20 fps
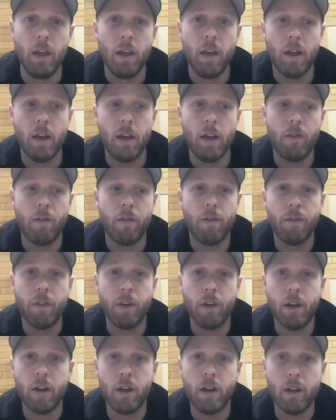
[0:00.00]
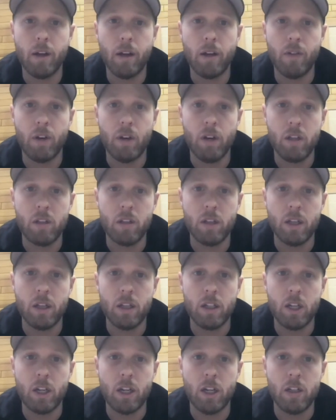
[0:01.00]
if it needs to get
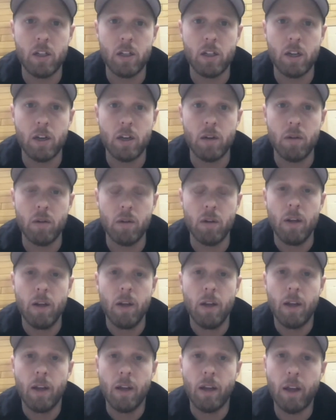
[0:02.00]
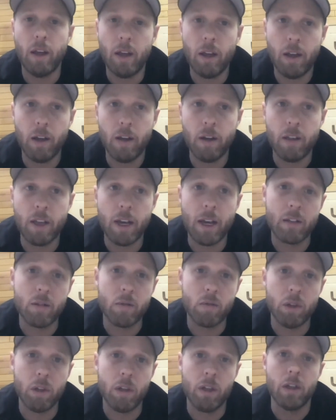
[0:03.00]
changed out. And
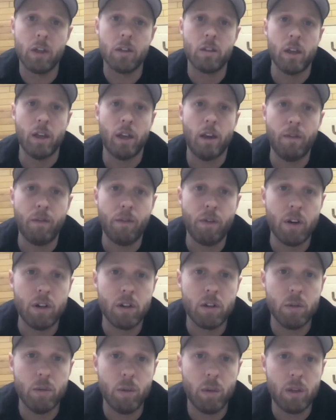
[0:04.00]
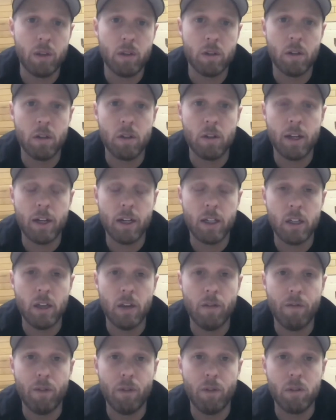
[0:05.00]
that's really exciting for us, that we can start to actually
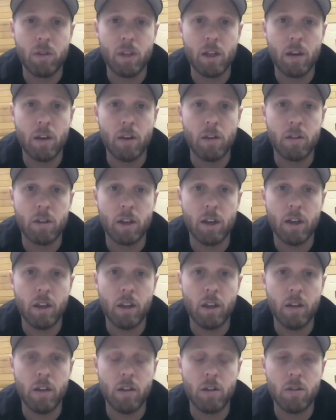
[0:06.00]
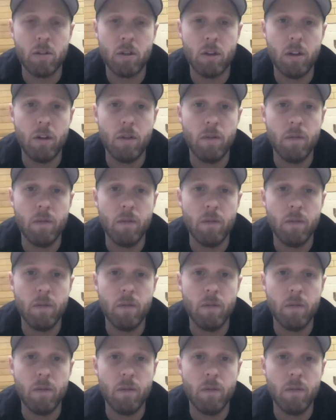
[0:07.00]
influence that other side of the industry.